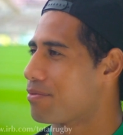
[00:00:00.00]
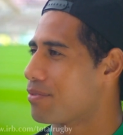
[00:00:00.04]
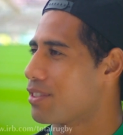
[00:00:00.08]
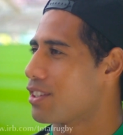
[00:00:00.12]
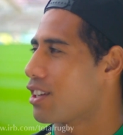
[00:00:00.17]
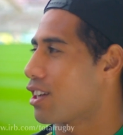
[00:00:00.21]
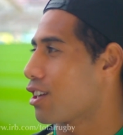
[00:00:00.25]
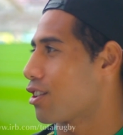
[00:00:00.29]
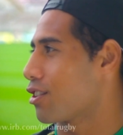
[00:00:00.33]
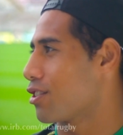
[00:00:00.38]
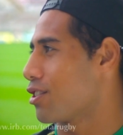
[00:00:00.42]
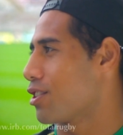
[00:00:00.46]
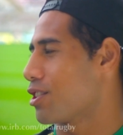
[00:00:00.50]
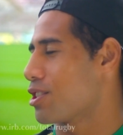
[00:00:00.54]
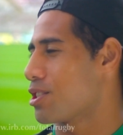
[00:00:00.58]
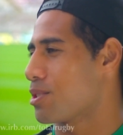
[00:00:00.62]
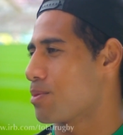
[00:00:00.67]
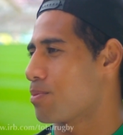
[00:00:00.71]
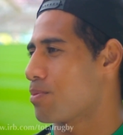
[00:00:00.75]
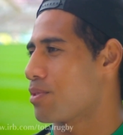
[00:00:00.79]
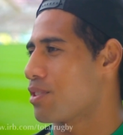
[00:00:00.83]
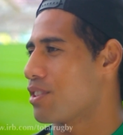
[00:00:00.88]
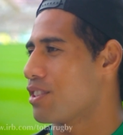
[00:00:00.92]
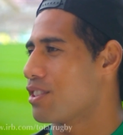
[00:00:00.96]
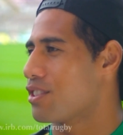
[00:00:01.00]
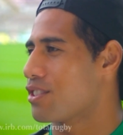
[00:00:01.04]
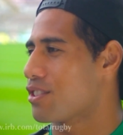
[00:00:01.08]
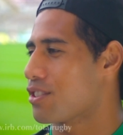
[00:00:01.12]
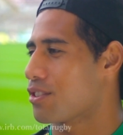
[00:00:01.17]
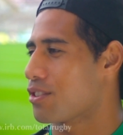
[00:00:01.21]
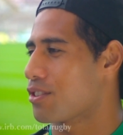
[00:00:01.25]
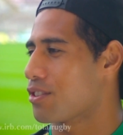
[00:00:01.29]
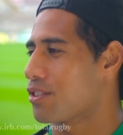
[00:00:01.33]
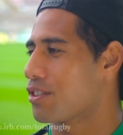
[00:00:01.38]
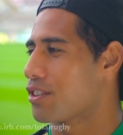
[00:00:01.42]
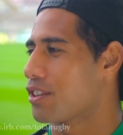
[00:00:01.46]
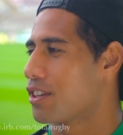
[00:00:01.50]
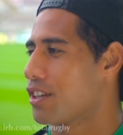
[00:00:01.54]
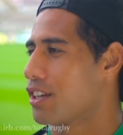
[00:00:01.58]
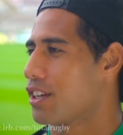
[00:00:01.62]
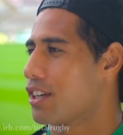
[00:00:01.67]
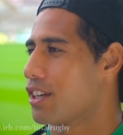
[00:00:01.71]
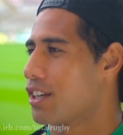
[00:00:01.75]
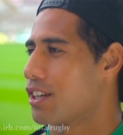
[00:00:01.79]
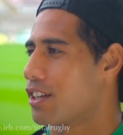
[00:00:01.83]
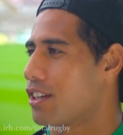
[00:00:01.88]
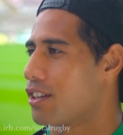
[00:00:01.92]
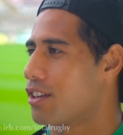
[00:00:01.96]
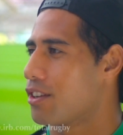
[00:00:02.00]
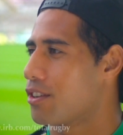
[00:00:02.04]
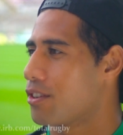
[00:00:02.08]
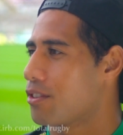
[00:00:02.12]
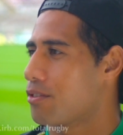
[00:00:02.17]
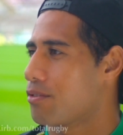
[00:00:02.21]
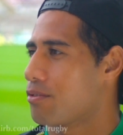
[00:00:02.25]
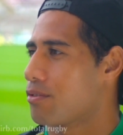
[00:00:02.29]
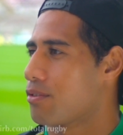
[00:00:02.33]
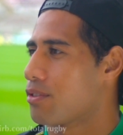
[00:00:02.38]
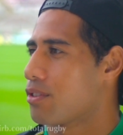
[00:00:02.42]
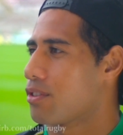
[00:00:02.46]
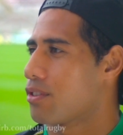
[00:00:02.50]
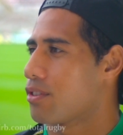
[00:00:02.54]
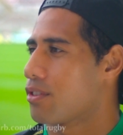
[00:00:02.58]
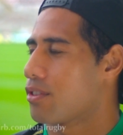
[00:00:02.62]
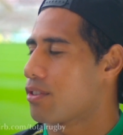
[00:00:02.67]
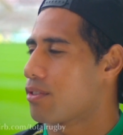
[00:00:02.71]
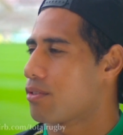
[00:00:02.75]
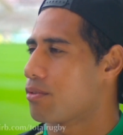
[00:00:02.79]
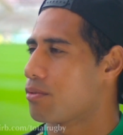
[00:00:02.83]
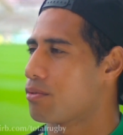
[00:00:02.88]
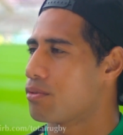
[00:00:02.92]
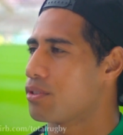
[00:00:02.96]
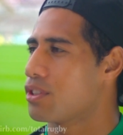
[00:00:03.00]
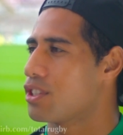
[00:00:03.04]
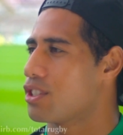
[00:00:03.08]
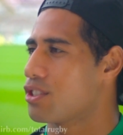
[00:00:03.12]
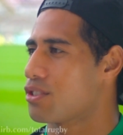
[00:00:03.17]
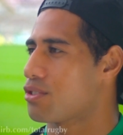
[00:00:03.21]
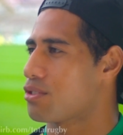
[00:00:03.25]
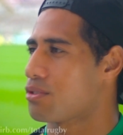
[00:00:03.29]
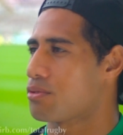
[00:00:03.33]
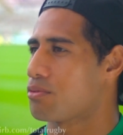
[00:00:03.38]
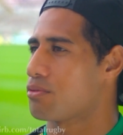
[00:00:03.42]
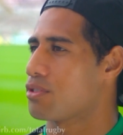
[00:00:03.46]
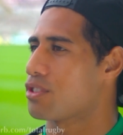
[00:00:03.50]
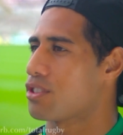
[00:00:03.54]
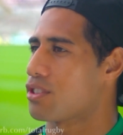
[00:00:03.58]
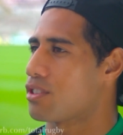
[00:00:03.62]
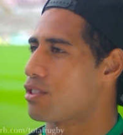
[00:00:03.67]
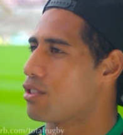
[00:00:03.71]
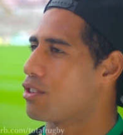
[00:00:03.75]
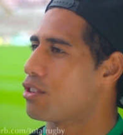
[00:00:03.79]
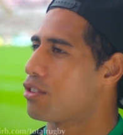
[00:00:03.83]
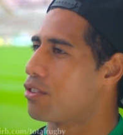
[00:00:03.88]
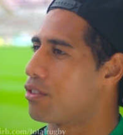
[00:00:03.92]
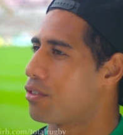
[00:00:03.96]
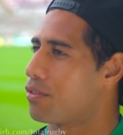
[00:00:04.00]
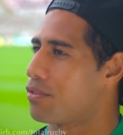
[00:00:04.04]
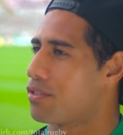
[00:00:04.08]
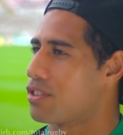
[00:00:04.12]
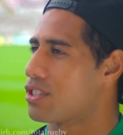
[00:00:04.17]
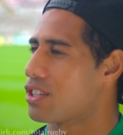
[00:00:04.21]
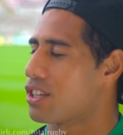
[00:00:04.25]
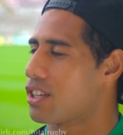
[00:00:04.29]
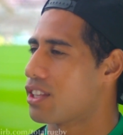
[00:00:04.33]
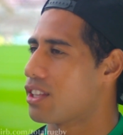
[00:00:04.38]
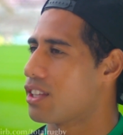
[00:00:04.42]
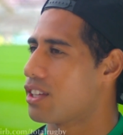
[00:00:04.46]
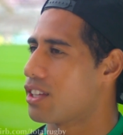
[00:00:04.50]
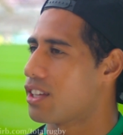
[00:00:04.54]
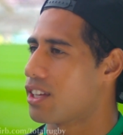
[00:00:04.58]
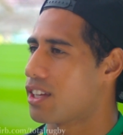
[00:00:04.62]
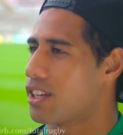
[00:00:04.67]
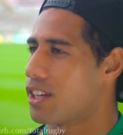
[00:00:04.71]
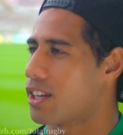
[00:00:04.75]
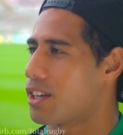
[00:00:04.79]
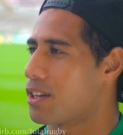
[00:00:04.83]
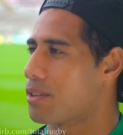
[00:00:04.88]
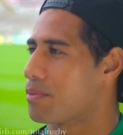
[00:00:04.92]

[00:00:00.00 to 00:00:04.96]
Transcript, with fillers: we got the speed, so we just learn off each other,